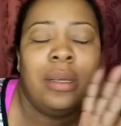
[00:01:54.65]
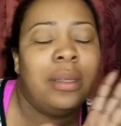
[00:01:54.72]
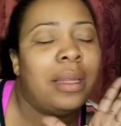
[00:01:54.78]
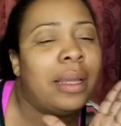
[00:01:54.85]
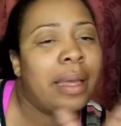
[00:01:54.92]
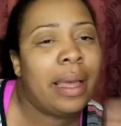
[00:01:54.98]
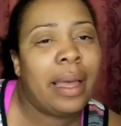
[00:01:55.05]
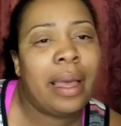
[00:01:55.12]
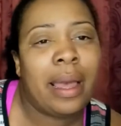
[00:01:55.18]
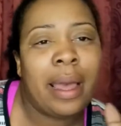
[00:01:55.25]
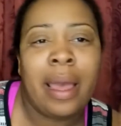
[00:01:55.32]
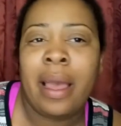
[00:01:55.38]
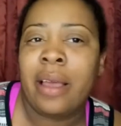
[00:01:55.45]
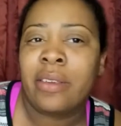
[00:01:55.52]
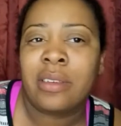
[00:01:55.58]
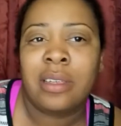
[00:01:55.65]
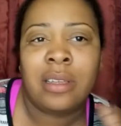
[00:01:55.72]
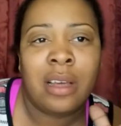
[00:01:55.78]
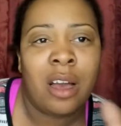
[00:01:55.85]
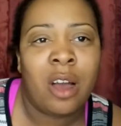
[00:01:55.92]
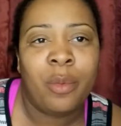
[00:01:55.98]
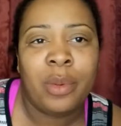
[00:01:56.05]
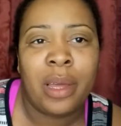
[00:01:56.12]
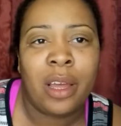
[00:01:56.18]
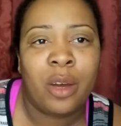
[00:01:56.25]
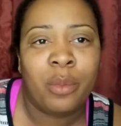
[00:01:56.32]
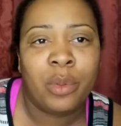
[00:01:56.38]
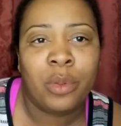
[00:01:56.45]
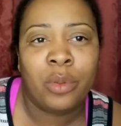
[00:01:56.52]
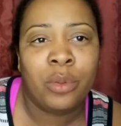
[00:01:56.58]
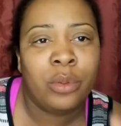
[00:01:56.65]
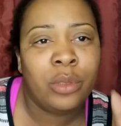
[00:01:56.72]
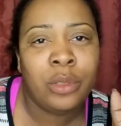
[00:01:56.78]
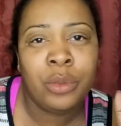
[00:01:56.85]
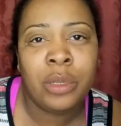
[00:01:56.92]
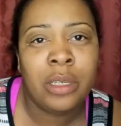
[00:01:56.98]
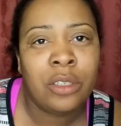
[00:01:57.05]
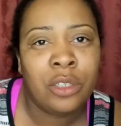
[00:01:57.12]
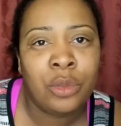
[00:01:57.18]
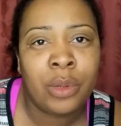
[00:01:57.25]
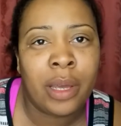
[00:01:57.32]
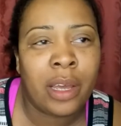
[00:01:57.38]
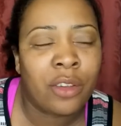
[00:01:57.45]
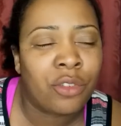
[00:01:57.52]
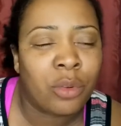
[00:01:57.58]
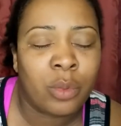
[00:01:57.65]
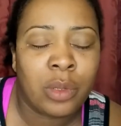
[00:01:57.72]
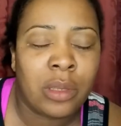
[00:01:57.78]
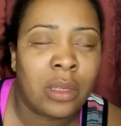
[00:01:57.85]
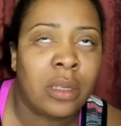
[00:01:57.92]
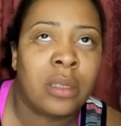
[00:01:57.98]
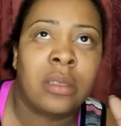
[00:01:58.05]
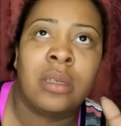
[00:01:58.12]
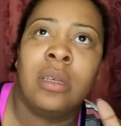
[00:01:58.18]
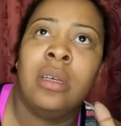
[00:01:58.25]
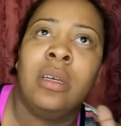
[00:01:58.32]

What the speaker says: Like, Ashley, calm down, boo. You're getting too extra with this.